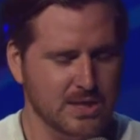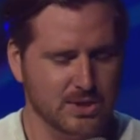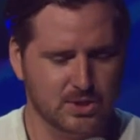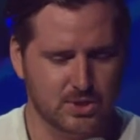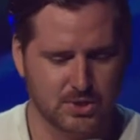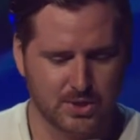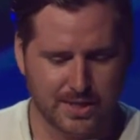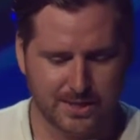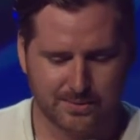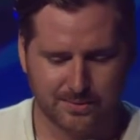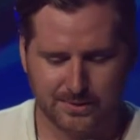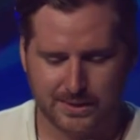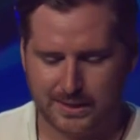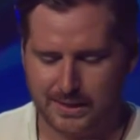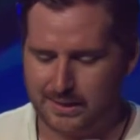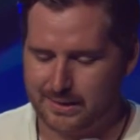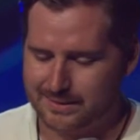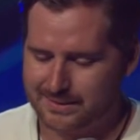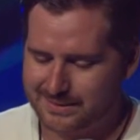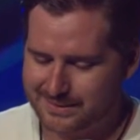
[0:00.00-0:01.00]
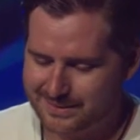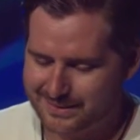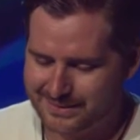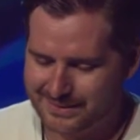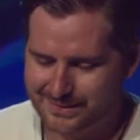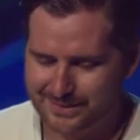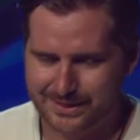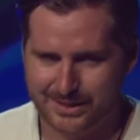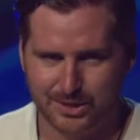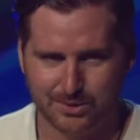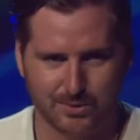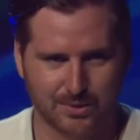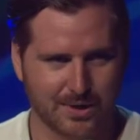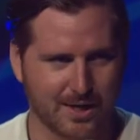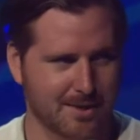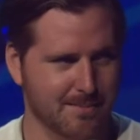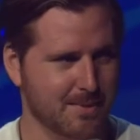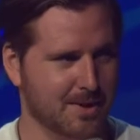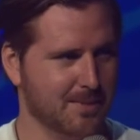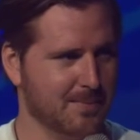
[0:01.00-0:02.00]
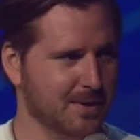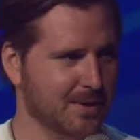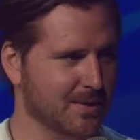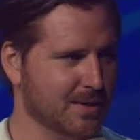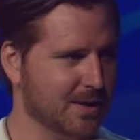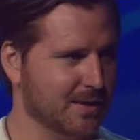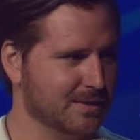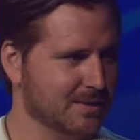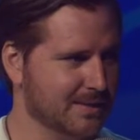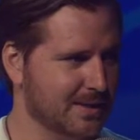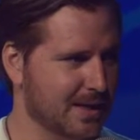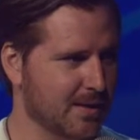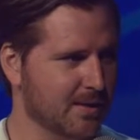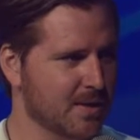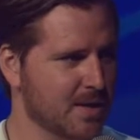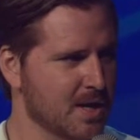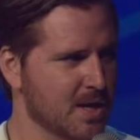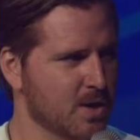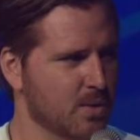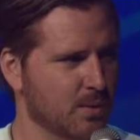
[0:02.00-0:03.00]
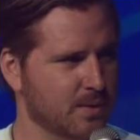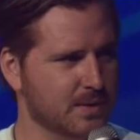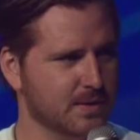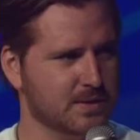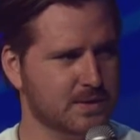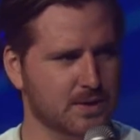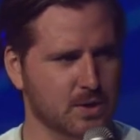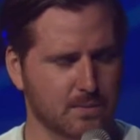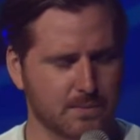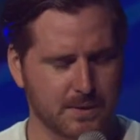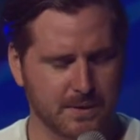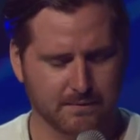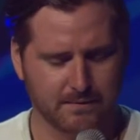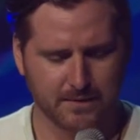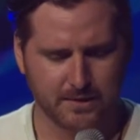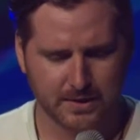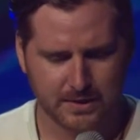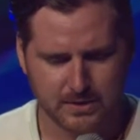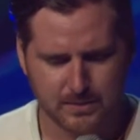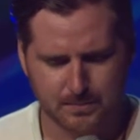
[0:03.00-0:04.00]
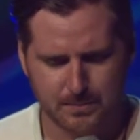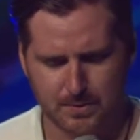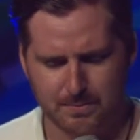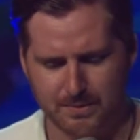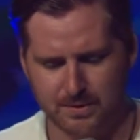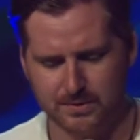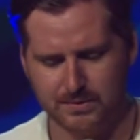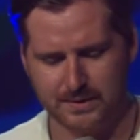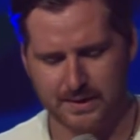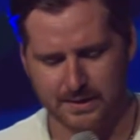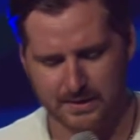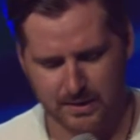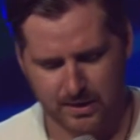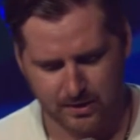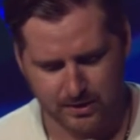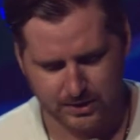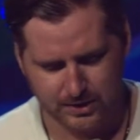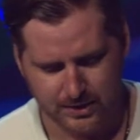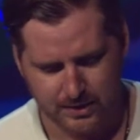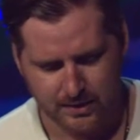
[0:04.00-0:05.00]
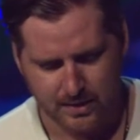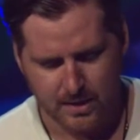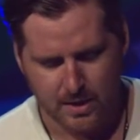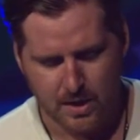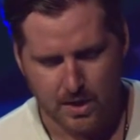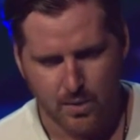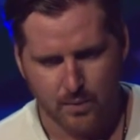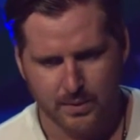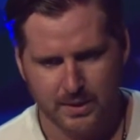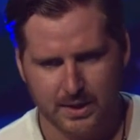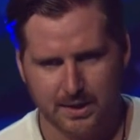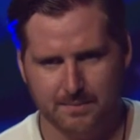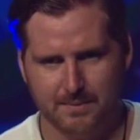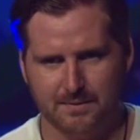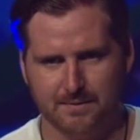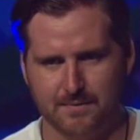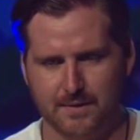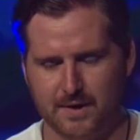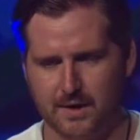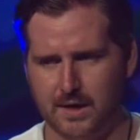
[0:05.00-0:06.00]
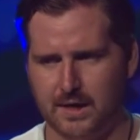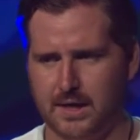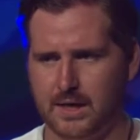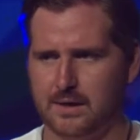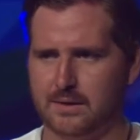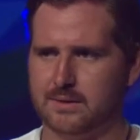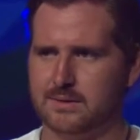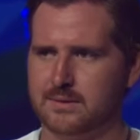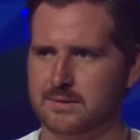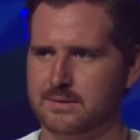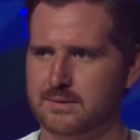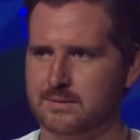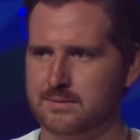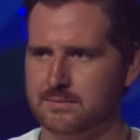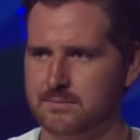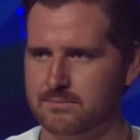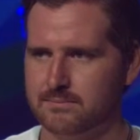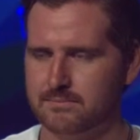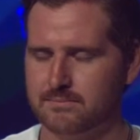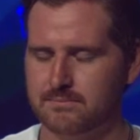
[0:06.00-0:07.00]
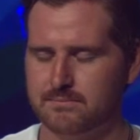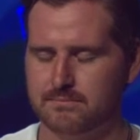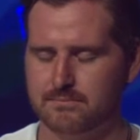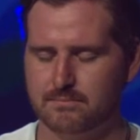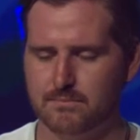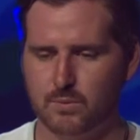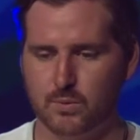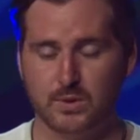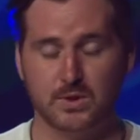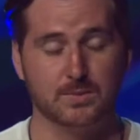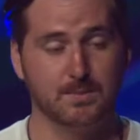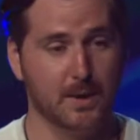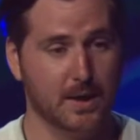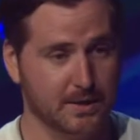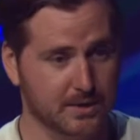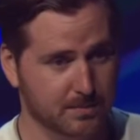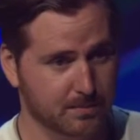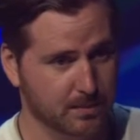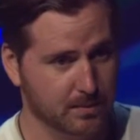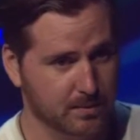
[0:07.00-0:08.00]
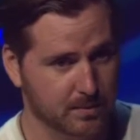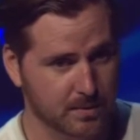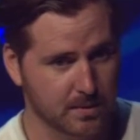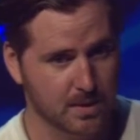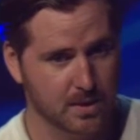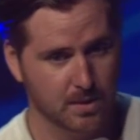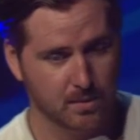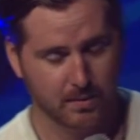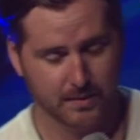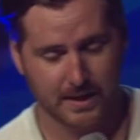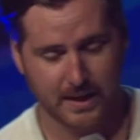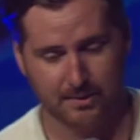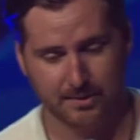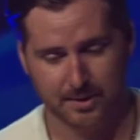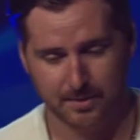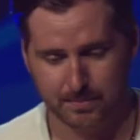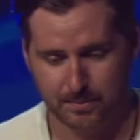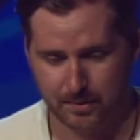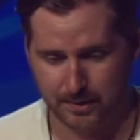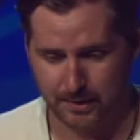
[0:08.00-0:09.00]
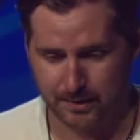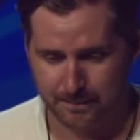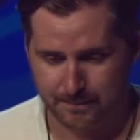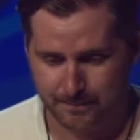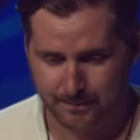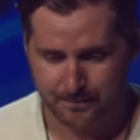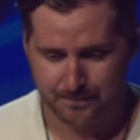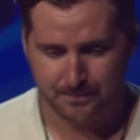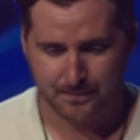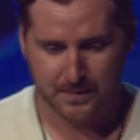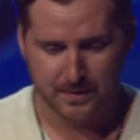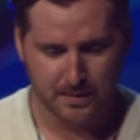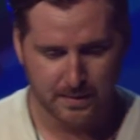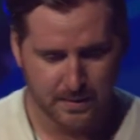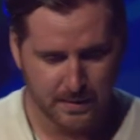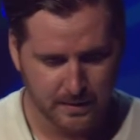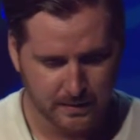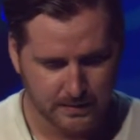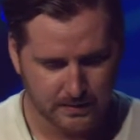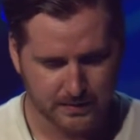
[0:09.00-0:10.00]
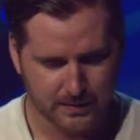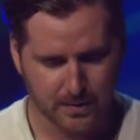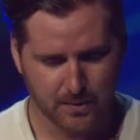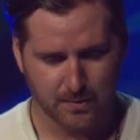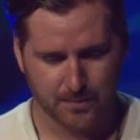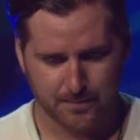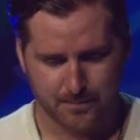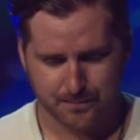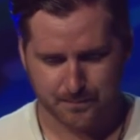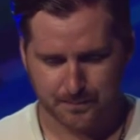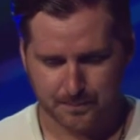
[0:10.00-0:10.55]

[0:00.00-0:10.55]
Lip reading: generally lead to a lot of money being lost. Now, with this still being very experimental technology, we need to be very responsible with how we deploy it. So